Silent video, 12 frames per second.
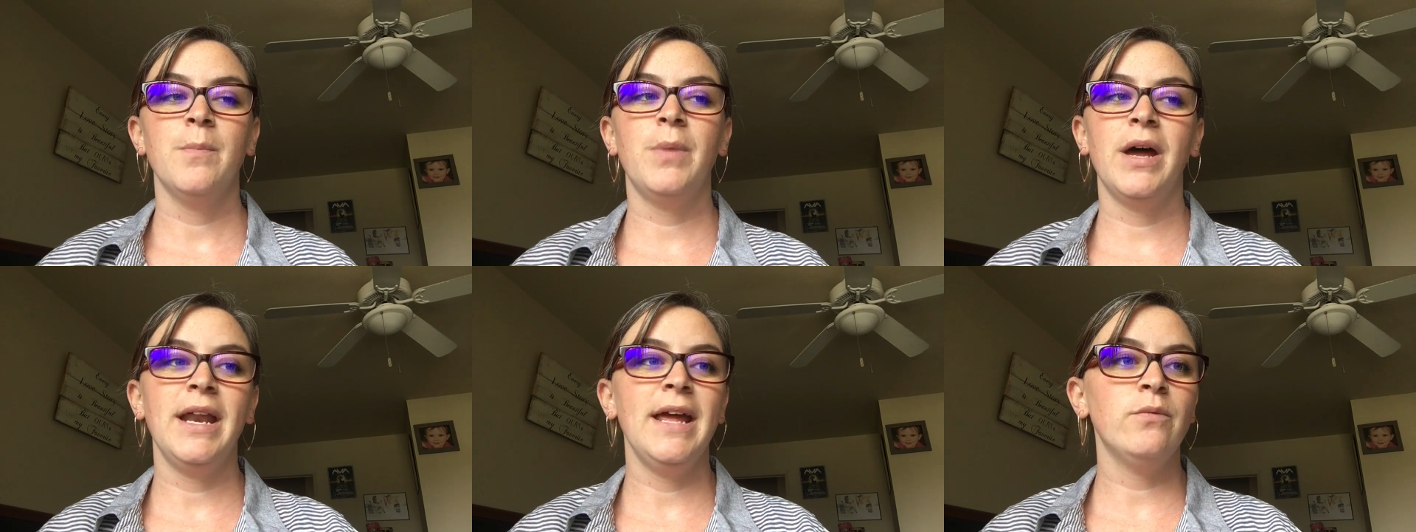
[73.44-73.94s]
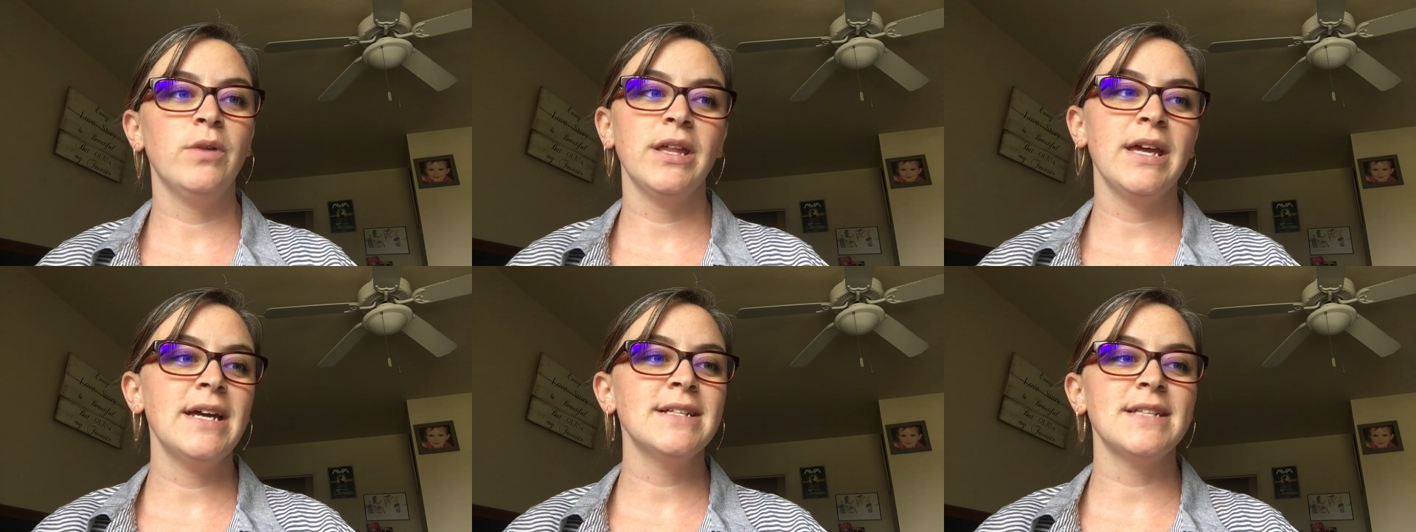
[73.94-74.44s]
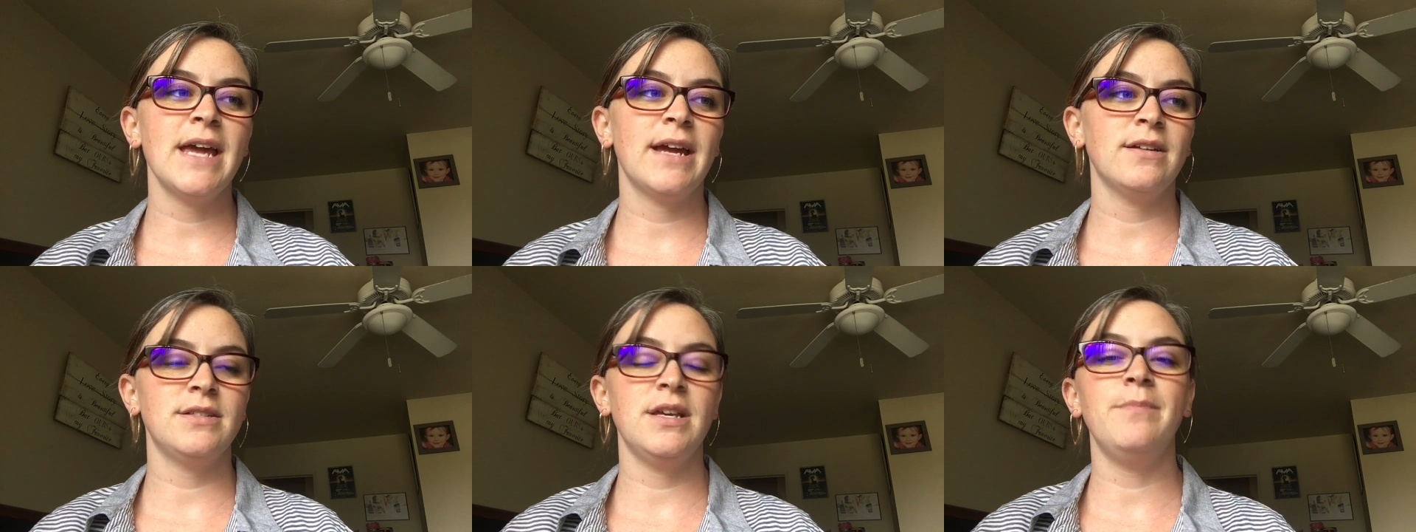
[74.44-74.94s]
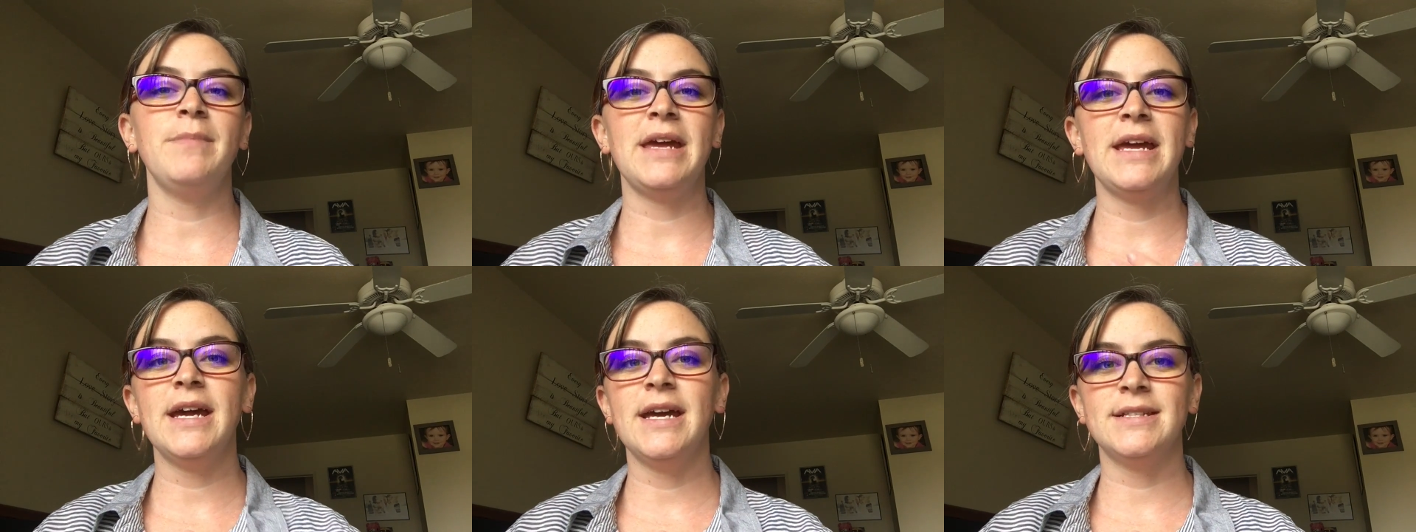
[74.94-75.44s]
But it really is, like, to
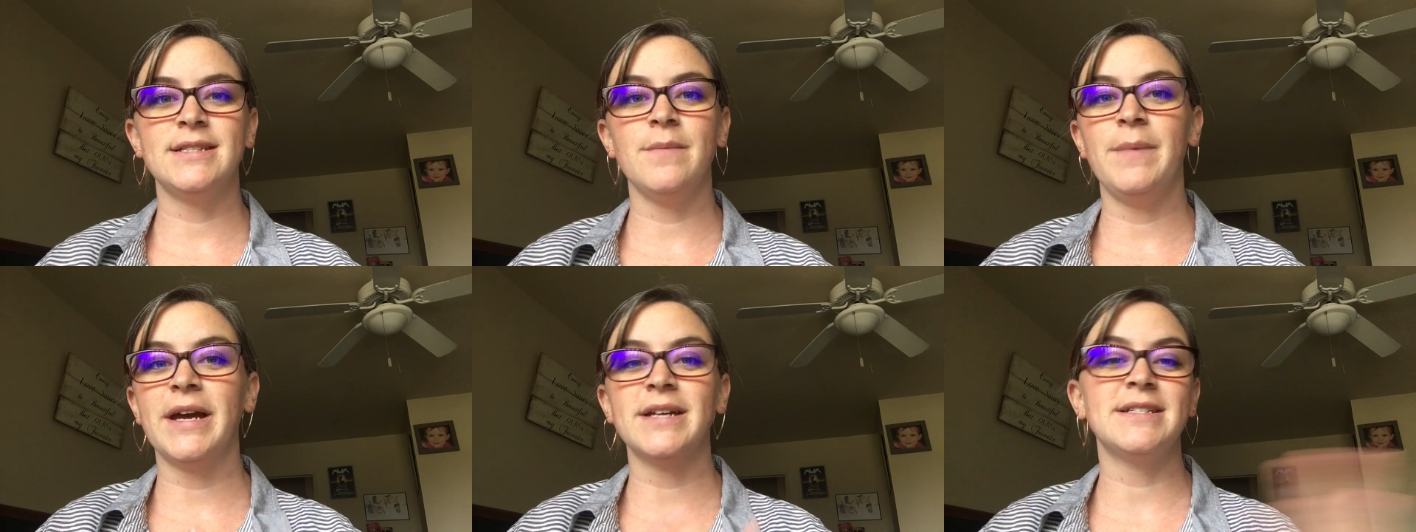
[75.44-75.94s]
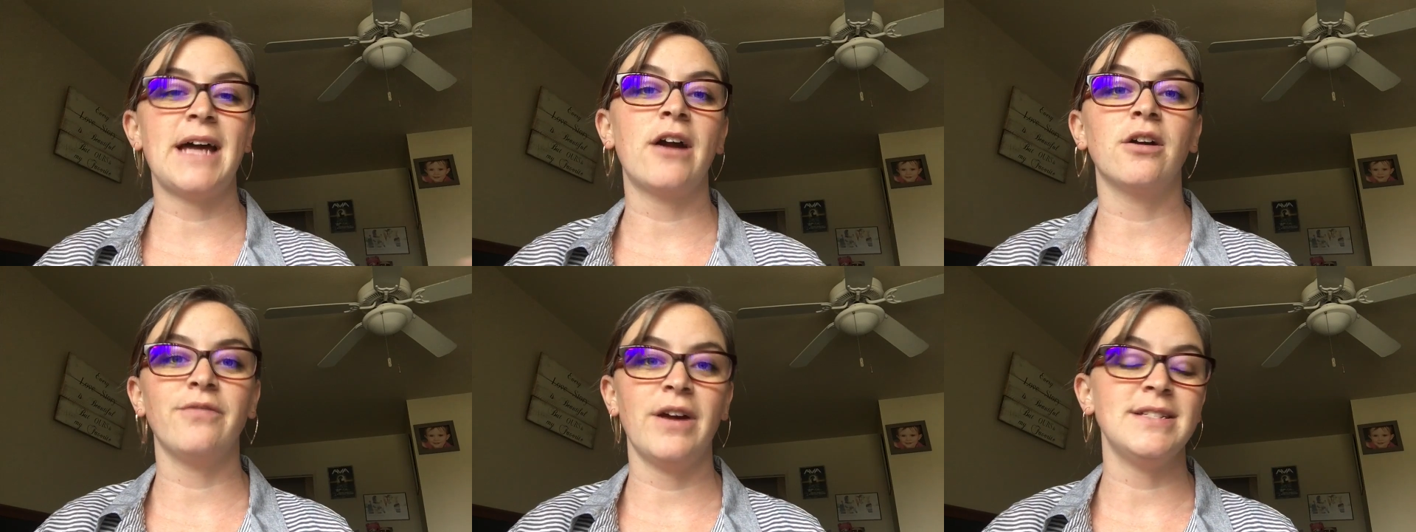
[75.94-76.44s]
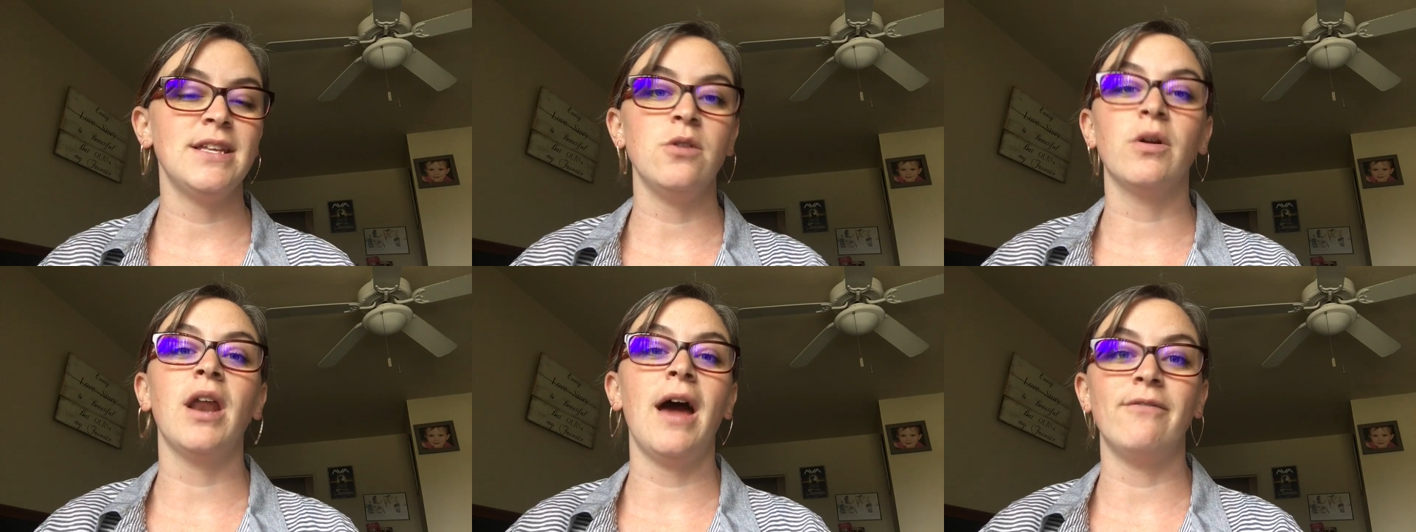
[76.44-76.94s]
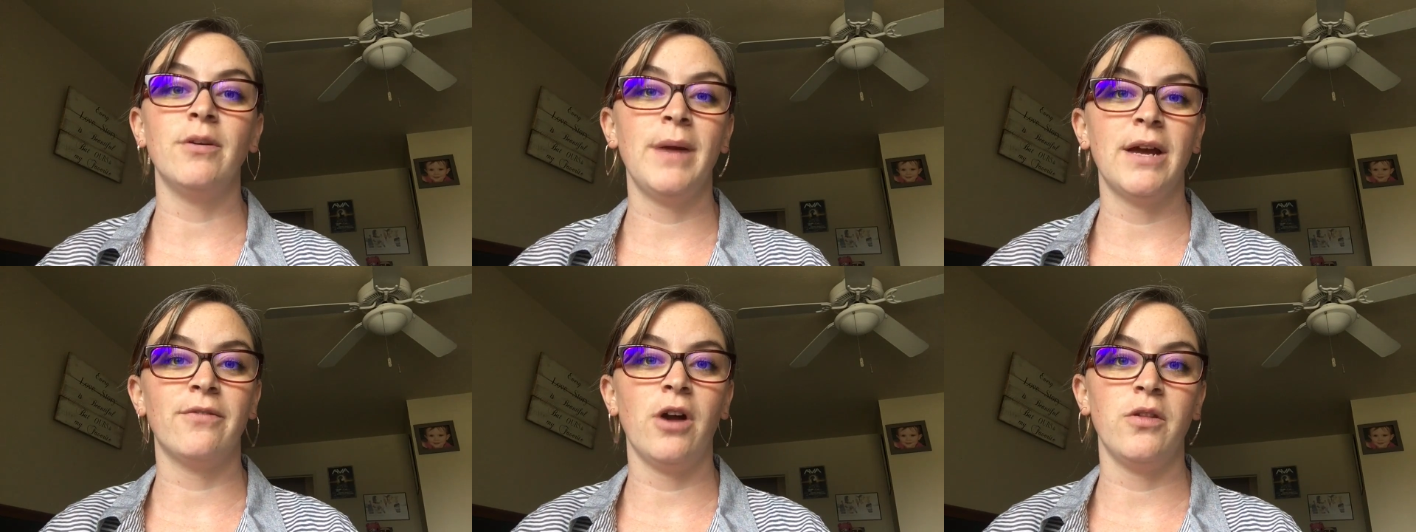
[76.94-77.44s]
me, it's the biggest sacrifice that you could ever
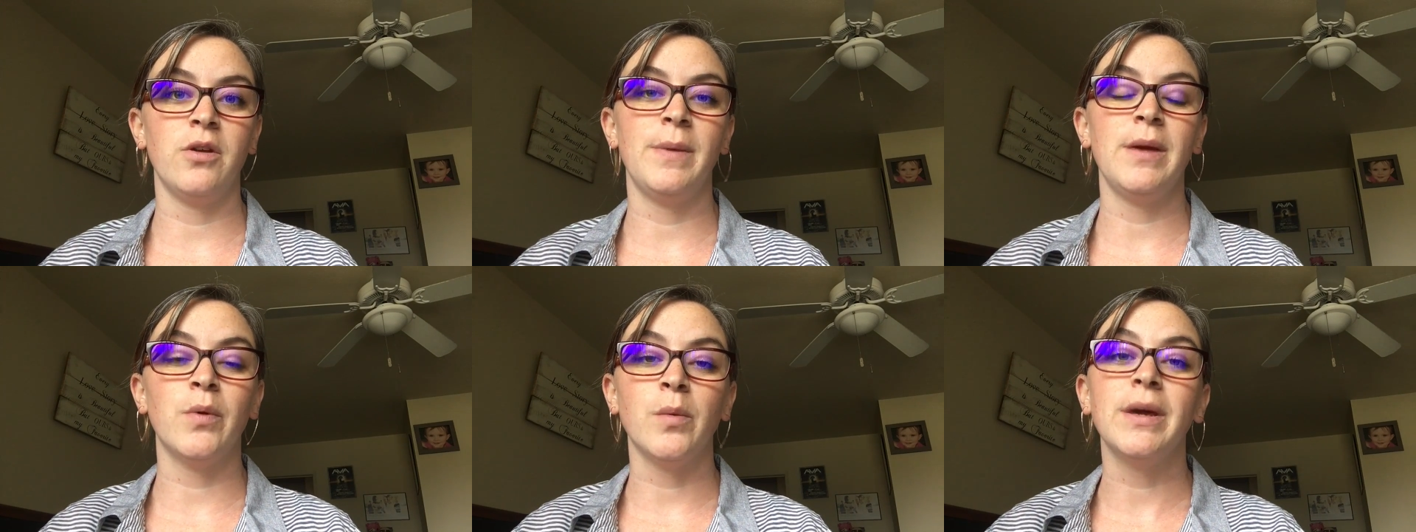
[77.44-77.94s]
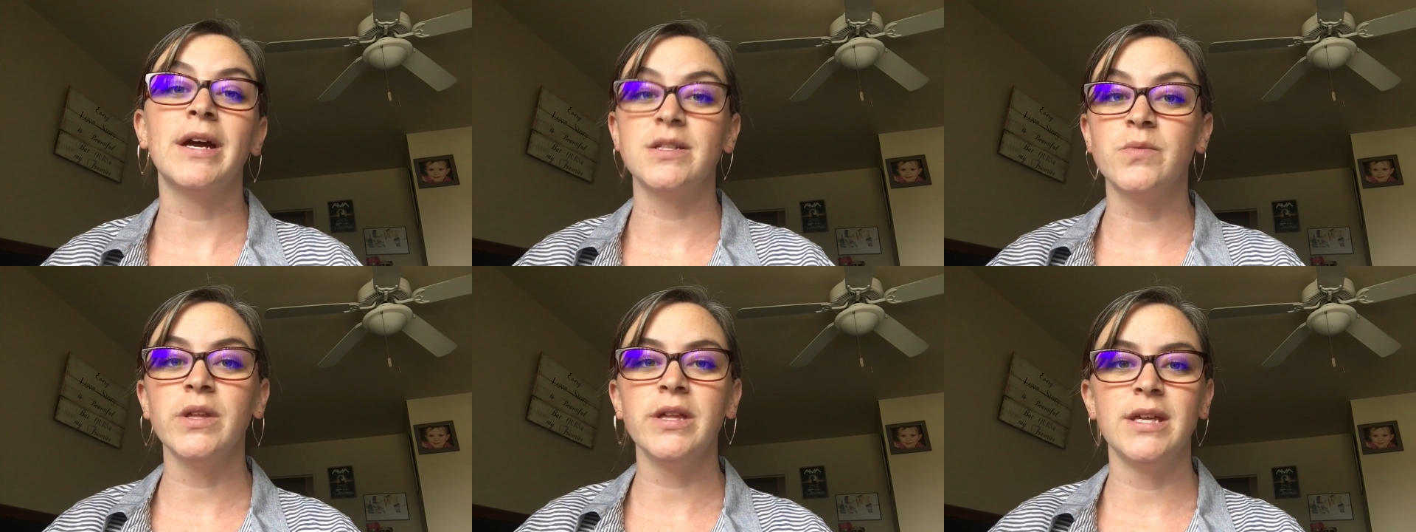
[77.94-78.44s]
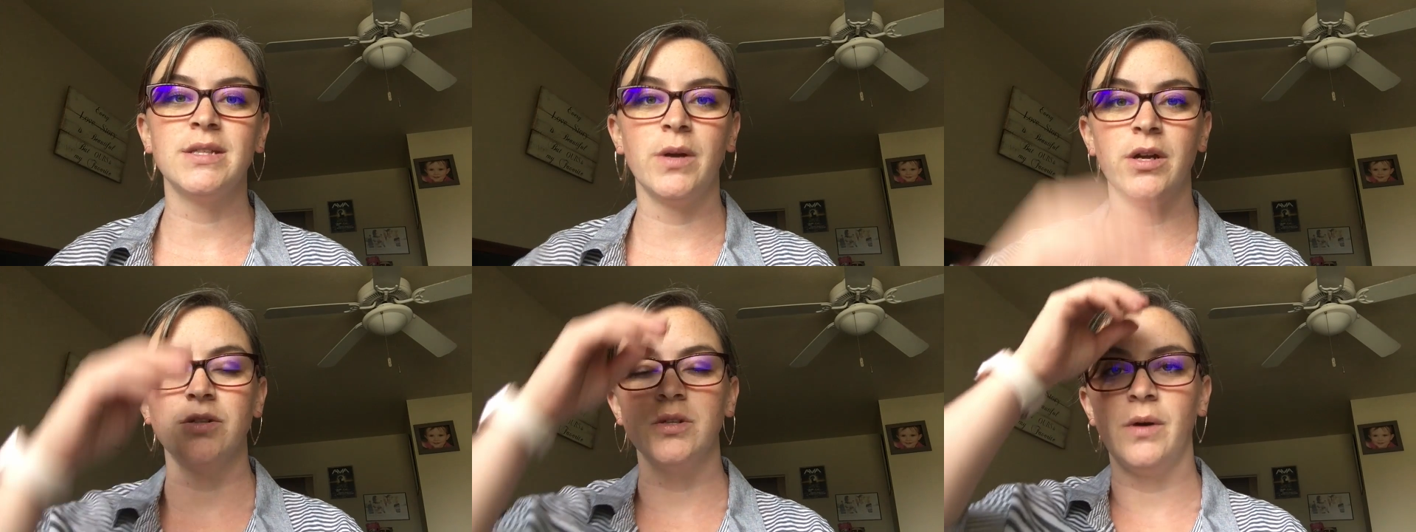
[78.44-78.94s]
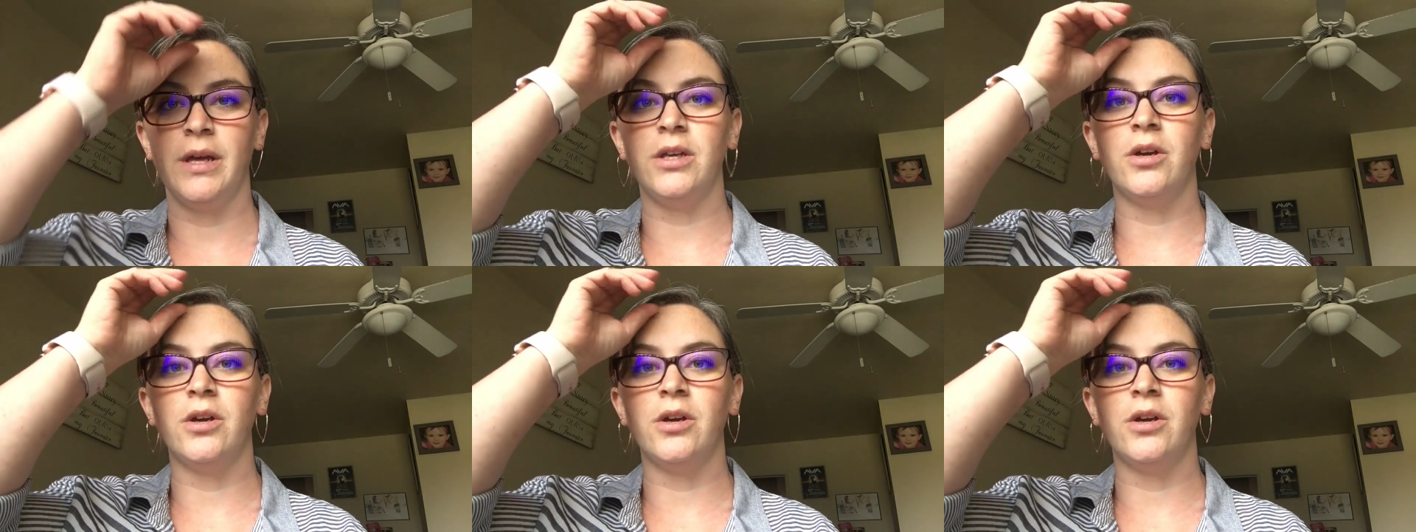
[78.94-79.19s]
make for other people, because really that's what you're doing.